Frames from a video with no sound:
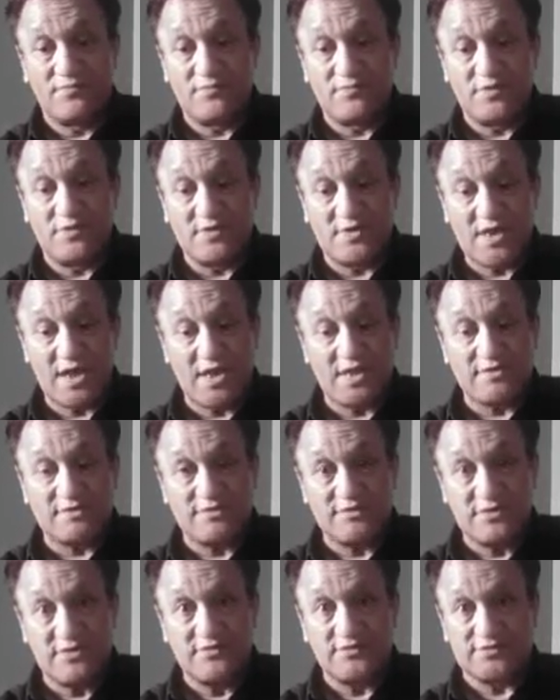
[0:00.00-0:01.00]
You can't
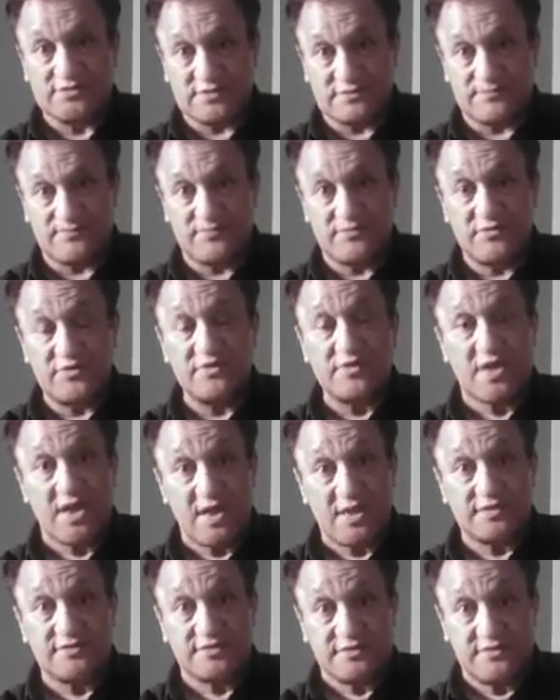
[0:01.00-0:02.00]
use it. You
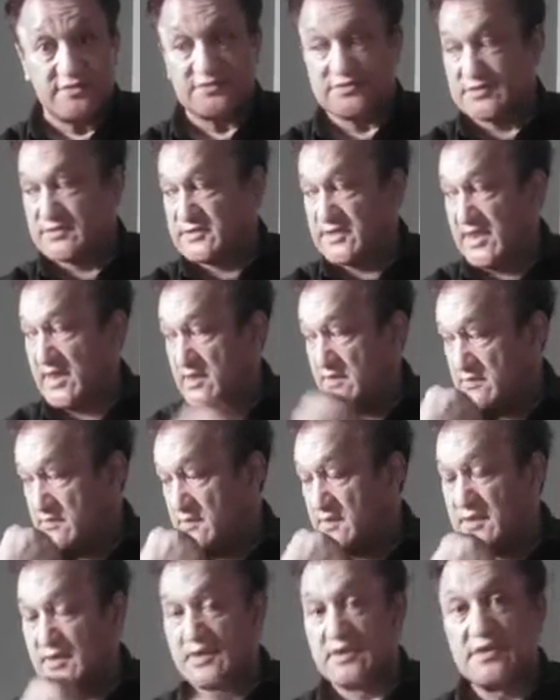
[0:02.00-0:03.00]
can't use it now.
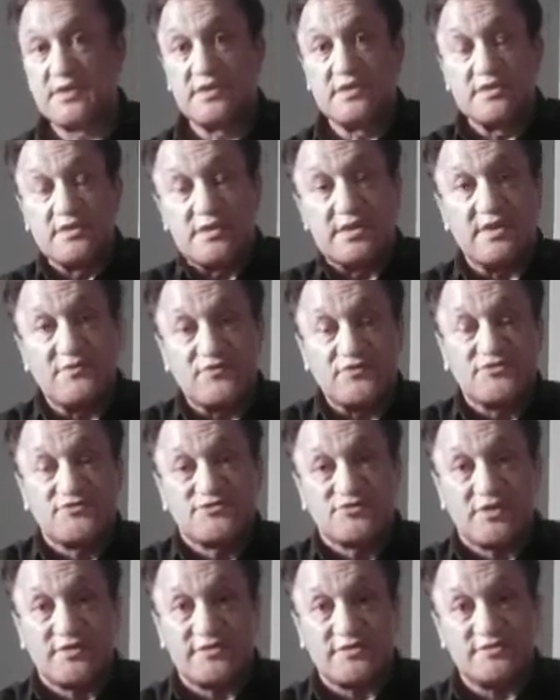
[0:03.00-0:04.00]
But I've
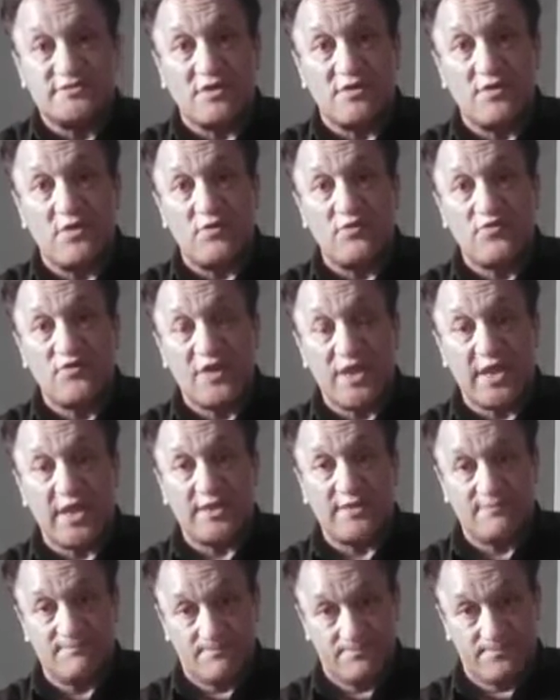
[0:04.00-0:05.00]
cited the whole flag
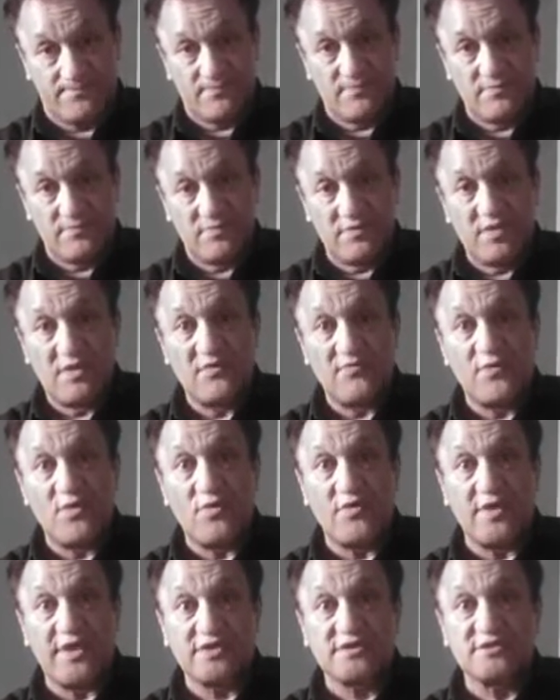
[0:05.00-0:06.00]

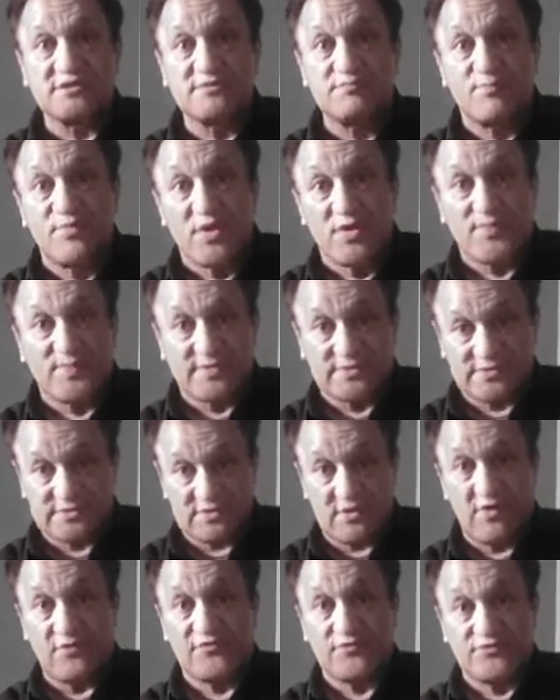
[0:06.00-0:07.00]
for its purpose
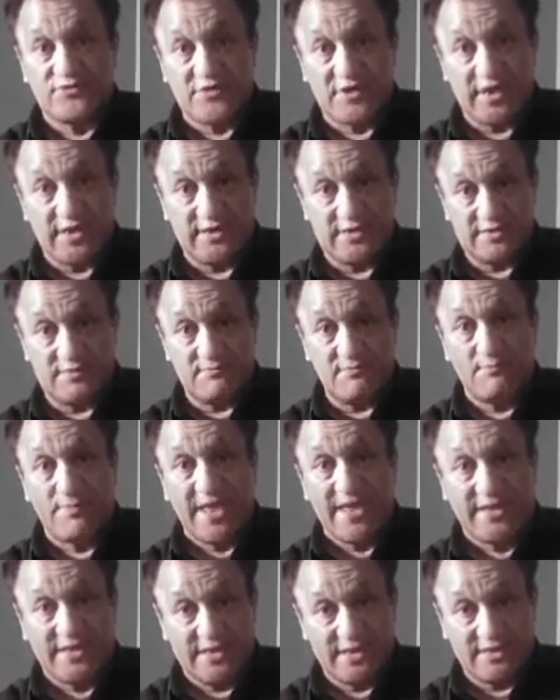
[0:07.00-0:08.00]
of trade,
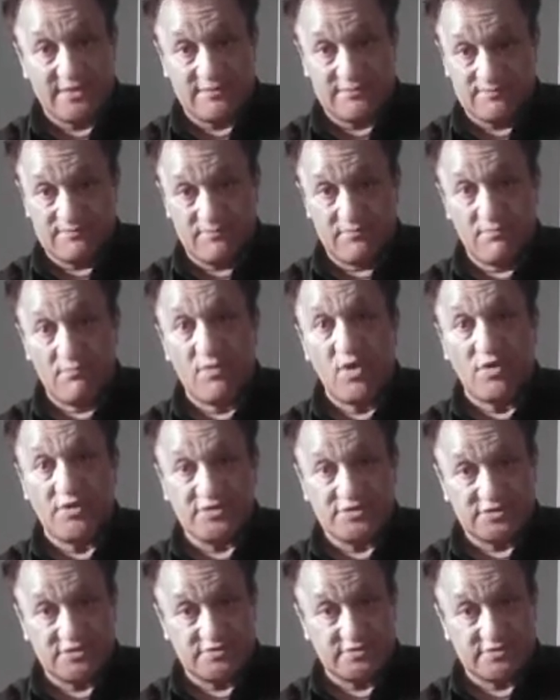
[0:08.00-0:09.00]
banking,
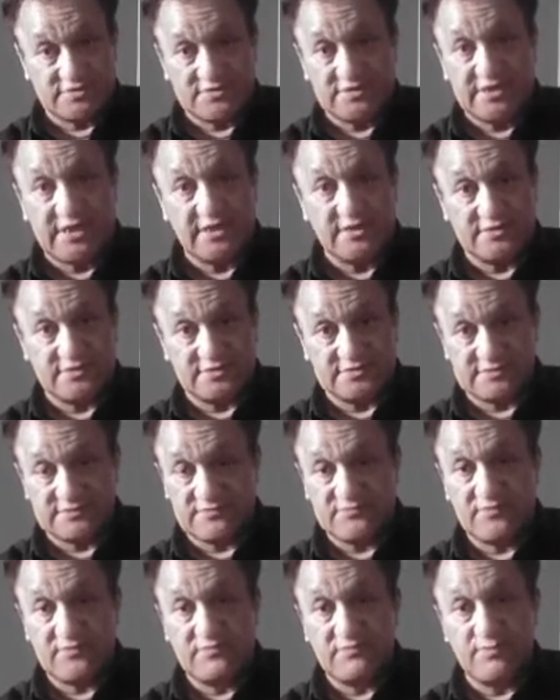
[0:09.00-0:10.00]
mortgages, loans,
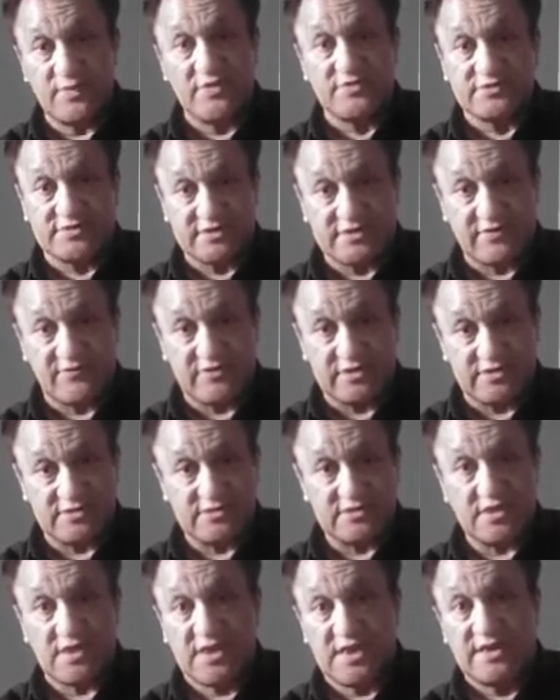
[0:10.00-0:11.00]
birth certificates,
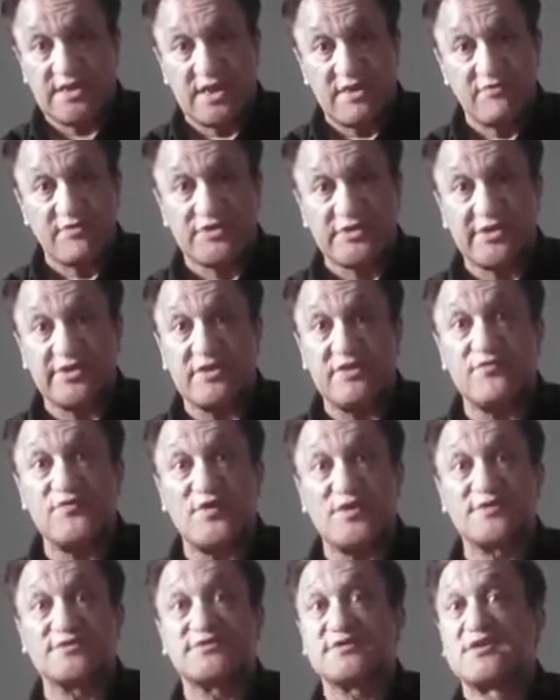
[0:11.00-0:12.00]
and everything you
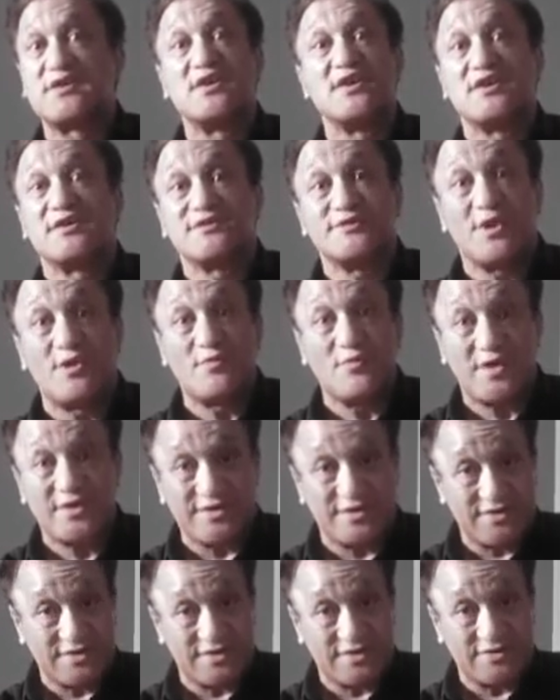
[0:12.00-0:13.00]
fellas don't want
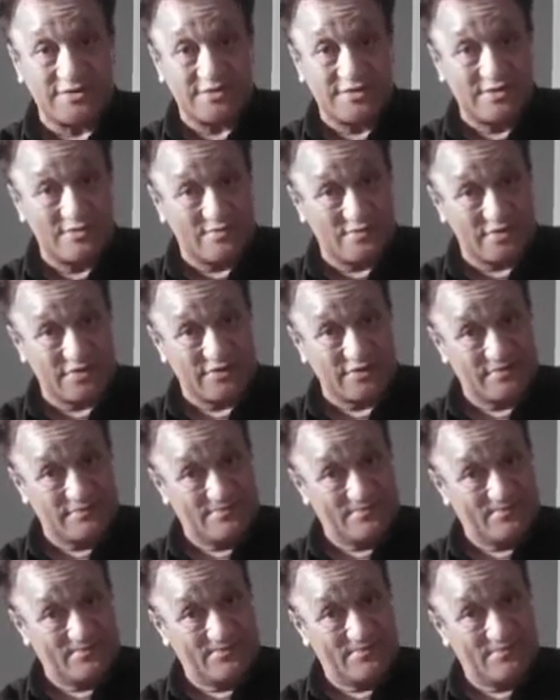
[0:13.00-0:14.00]
anything to do
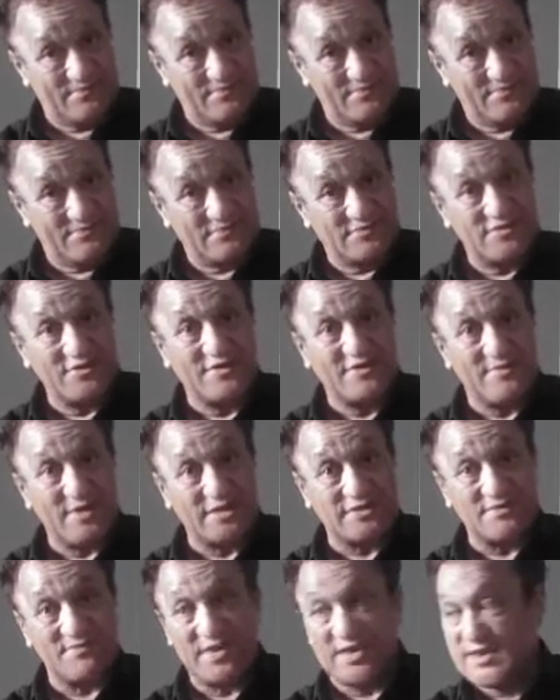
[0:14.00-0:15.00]
with. Not
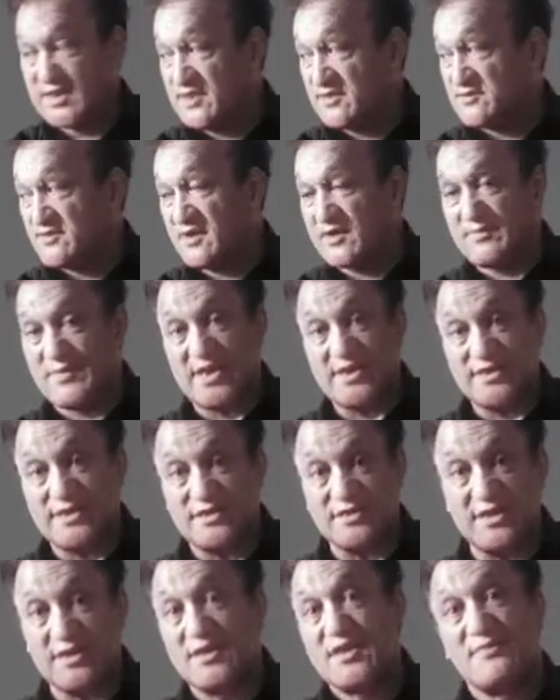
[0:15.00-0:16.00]
about the money, it's not about
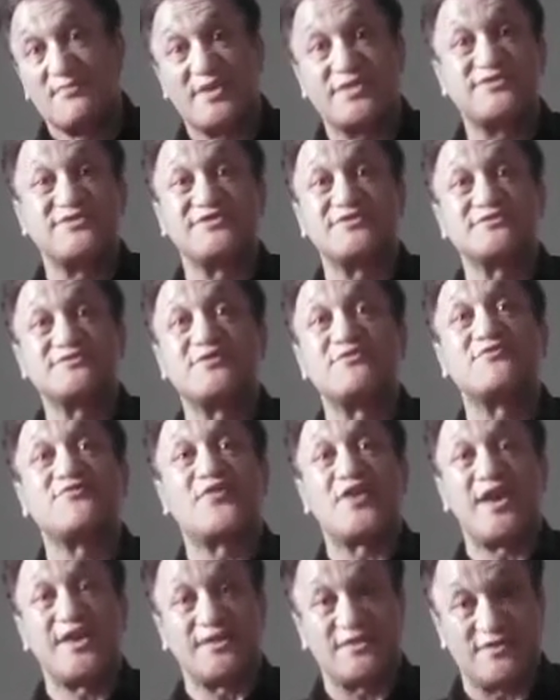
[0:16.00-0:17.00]
anything, but you're still
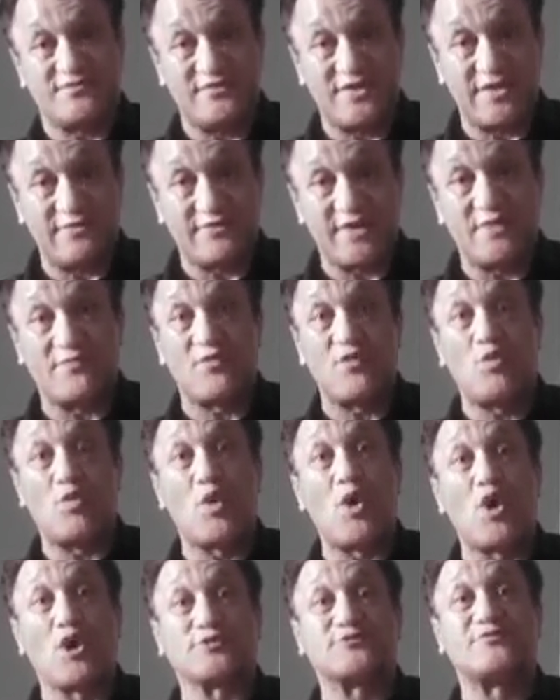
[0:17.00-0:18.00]
flying the flag around for
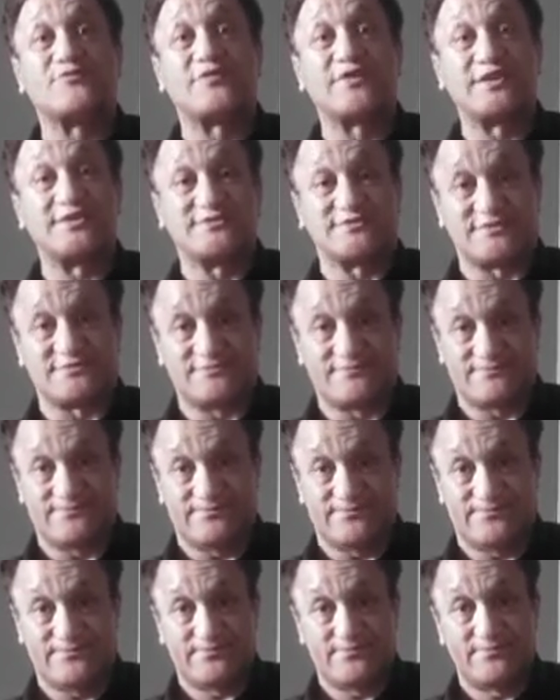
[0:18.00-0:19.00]
what reason?
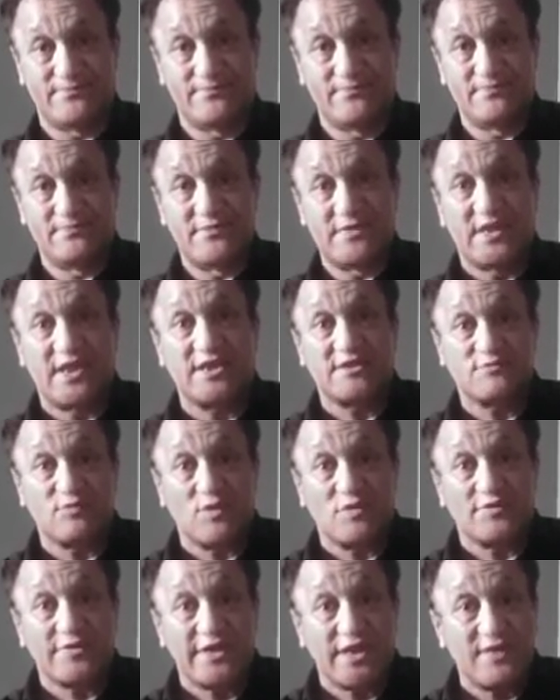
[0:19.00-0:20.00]
It
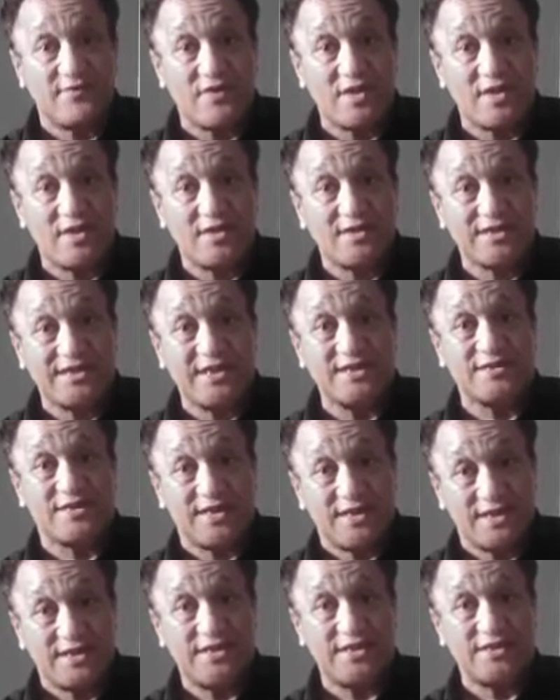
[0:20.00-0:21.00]
will never get
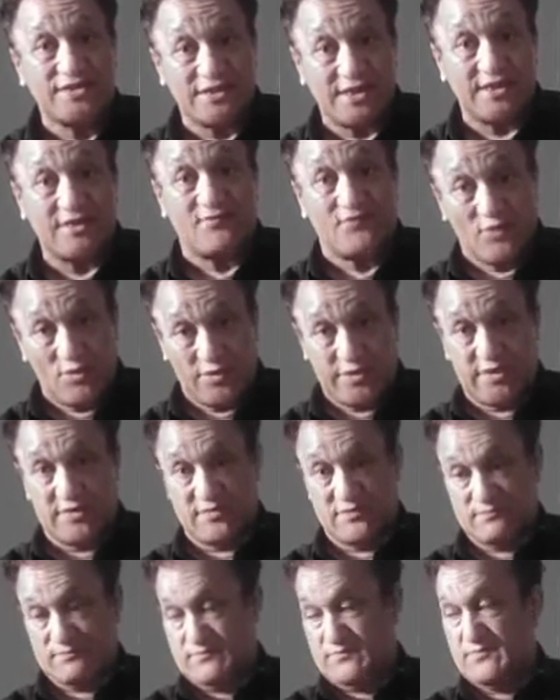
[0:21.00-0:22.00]
anything for
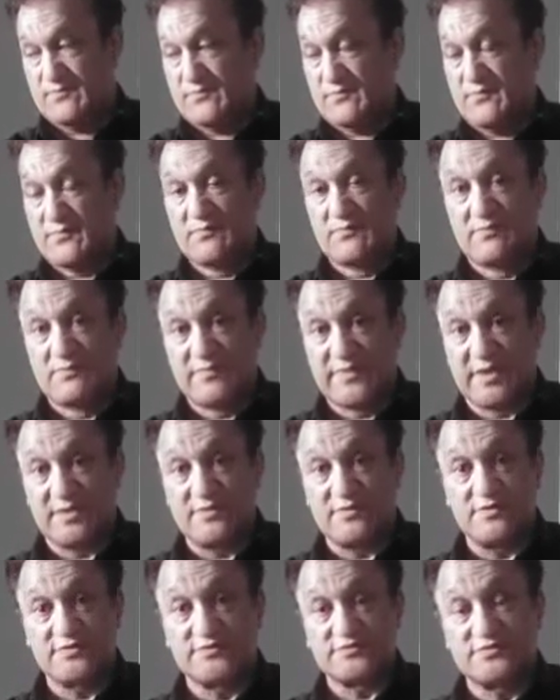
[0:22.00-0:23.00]
you
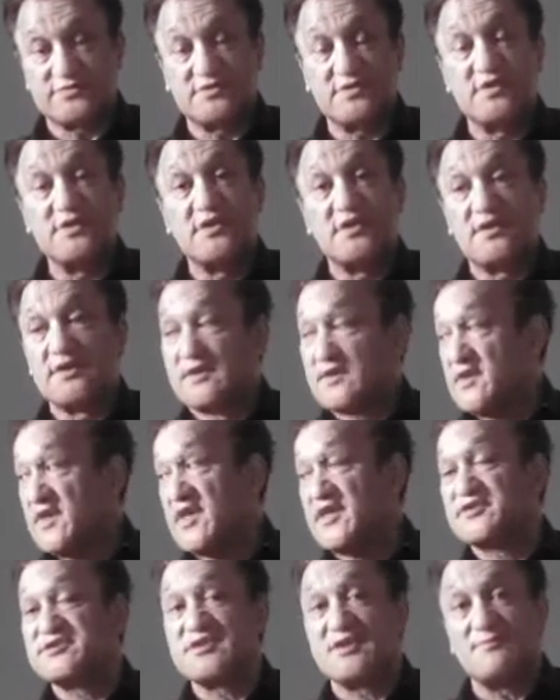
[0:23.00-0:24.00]
because
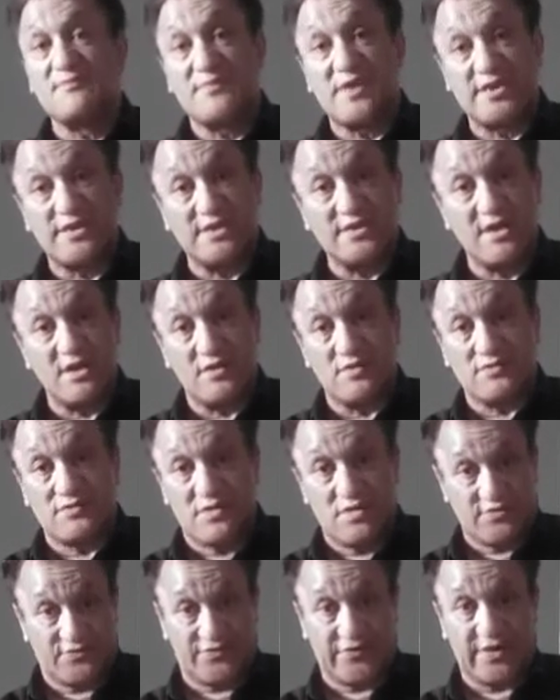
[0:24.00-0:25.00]
it's a Manukau
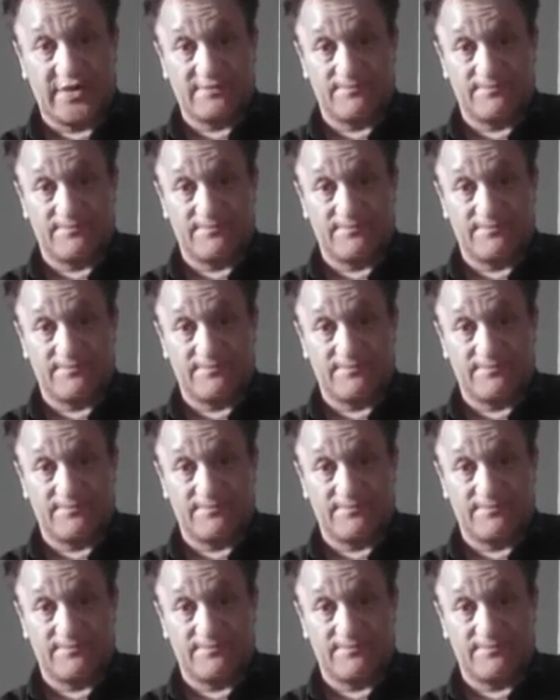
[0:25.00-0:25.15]
contract